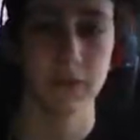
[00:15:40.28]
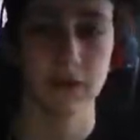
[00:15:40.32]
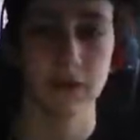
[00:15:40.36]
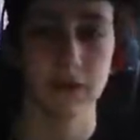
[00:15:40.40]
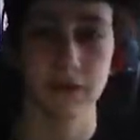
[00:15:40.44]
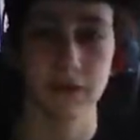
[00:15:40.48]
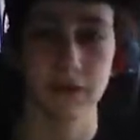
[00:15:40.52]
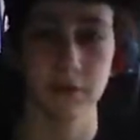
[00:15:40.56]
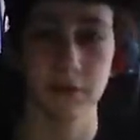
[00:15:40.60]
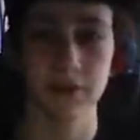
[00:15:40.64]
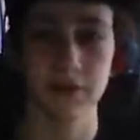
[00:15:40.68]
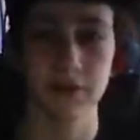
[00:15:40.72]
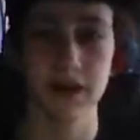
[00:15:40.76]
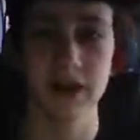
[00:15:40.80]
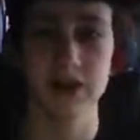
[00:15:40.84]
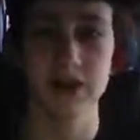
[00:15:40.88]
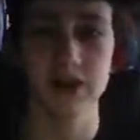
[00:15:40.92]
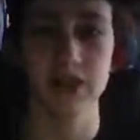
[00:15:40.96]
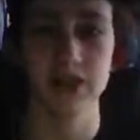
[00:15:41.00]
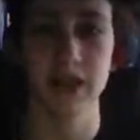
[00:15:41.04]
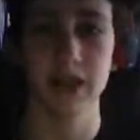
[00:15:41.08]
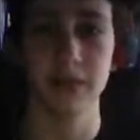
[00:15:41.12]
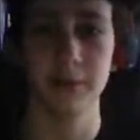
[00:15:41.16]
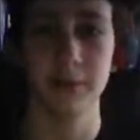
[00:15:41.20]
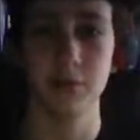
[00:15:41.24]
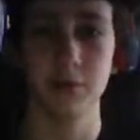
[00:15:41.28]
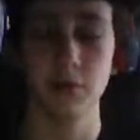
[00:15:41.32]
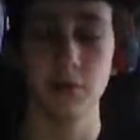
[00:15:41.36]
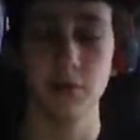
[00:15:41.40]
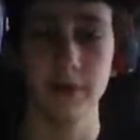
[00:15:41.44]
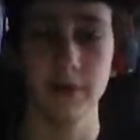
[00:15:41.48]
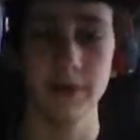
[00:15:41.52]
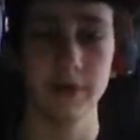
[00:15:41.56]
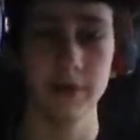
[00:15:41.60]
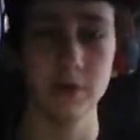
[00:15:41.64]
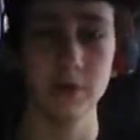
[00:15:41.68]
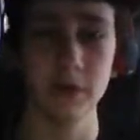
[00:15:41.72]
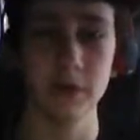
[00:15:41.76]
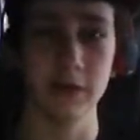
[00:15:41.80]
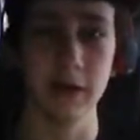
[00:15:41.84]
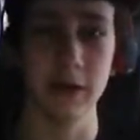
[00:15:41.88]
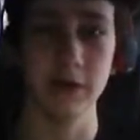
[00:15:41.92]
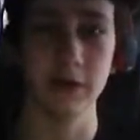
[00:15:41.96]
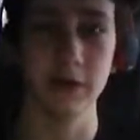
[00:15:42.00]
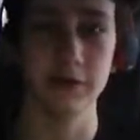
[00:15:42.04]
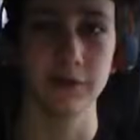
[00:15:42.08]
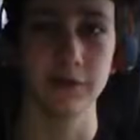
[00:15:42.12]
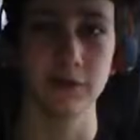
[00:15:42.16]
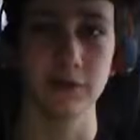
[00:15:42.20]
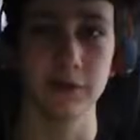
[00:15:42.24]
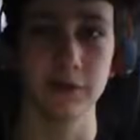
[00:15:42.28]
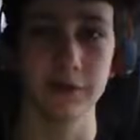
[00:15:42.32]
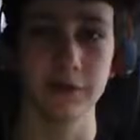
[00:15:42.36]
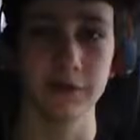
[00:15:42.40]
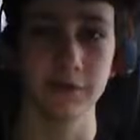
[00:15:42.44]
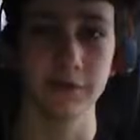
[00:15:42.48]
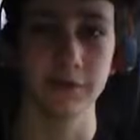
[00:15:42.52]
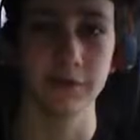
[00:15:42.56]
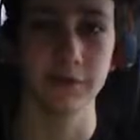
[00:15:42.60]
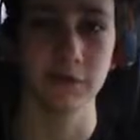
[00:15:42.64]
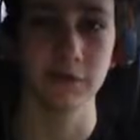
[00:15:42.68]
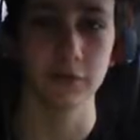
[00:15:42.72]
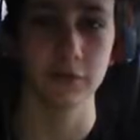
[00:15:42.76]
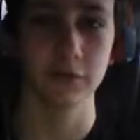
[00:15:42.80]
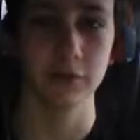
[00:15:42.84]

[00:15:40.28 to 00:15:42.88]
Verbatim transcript: There was actually a point when I was doing the first.